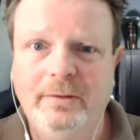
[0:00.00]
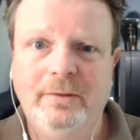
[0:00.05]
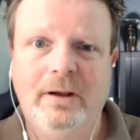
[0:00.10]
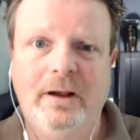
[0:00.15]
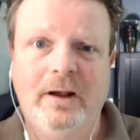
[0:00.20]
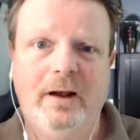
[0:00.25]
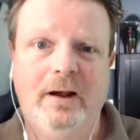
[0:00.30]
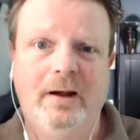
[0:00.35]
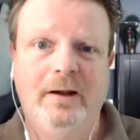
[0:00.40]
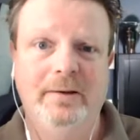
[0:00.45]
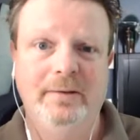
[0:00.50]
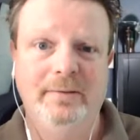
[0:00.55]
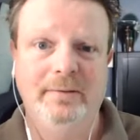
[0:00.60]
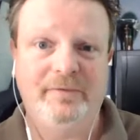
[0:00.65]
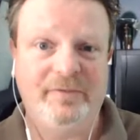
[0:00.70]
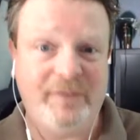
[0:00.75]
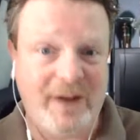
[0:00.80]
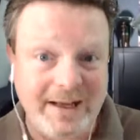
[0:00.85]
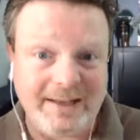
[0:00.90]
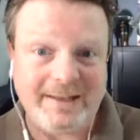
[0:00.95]
uh,
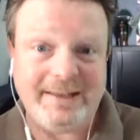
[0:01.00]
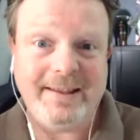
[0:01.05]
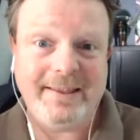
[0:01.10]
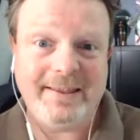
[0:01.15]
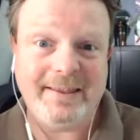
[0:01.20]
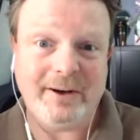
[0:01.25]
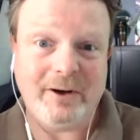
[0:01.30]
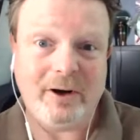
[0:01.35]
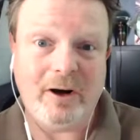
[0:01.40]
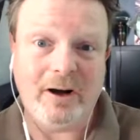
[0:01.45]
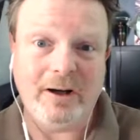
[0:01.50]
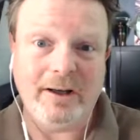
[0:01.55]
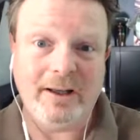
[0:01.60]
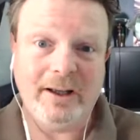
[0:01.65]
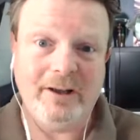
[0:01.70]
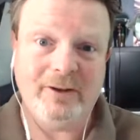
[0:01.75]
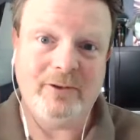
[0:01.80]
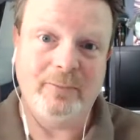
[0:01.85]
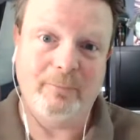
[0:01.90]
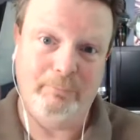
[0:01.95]
finding their
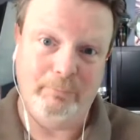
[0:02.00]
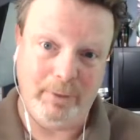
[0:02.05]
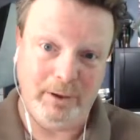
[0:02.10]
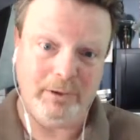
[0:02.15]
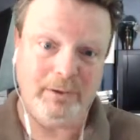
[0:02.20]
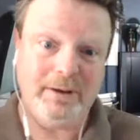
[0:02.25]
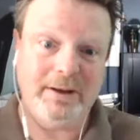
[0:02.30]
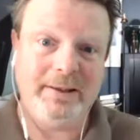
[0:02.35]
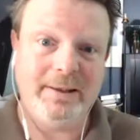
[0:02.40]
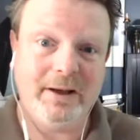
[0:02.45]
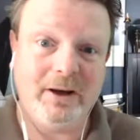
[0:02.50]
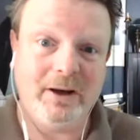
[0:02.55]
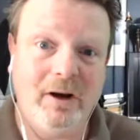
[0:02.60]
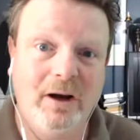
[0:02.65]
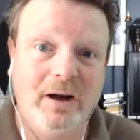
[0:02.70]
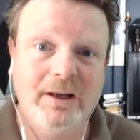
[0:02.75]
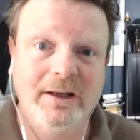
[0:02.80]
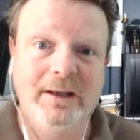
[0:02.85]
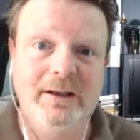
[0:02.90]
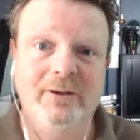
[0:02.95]
audience, building their
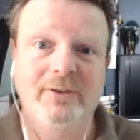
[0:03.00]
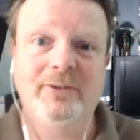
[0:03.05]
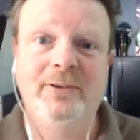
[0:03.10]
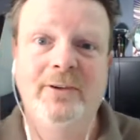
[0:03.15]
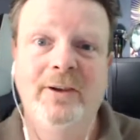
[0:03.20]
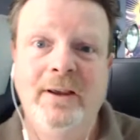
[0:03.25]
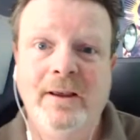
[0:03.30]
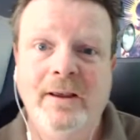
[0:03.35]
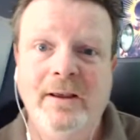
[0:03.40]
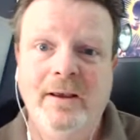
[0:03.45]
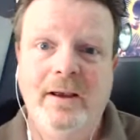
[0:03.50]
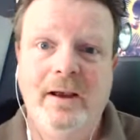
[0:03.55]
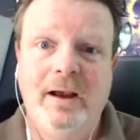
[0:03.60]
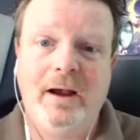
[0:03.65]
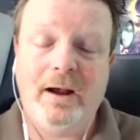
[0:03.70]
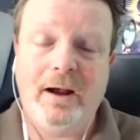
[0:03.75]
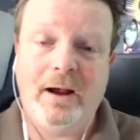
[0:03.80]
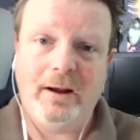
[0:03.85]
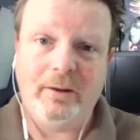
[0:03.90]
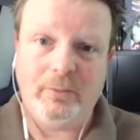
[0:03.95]
audience,
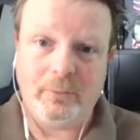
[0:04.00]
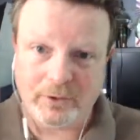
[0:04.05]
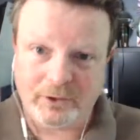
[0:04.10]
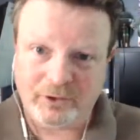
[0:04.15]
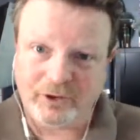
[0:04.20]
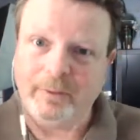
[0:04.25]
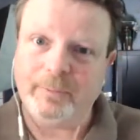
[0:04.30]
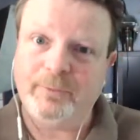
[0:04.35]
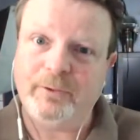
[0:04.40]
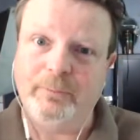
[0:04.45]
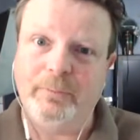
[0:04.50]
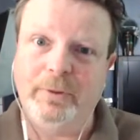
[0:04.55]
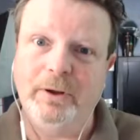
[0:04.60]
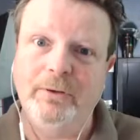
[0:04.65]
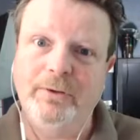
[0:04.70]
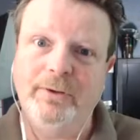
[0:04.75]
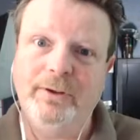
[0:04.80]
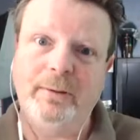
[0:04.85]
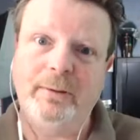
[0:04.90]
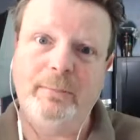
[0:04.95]
uh, which helps
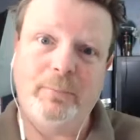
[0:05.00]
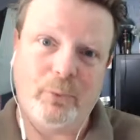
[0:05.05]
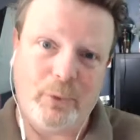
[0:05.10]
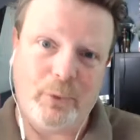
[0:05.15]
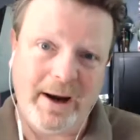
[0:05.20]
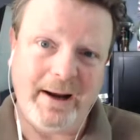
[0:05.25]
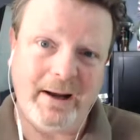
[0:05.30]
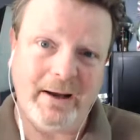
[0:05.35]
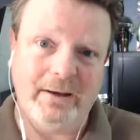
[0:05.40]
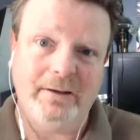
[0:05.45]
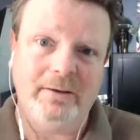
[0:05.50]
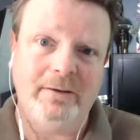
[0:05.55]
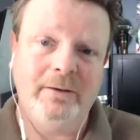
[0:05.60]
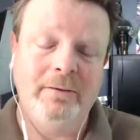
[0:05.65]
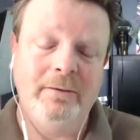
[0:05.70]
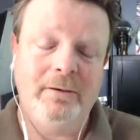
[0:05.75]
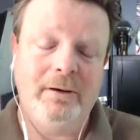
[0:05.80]
build their brand.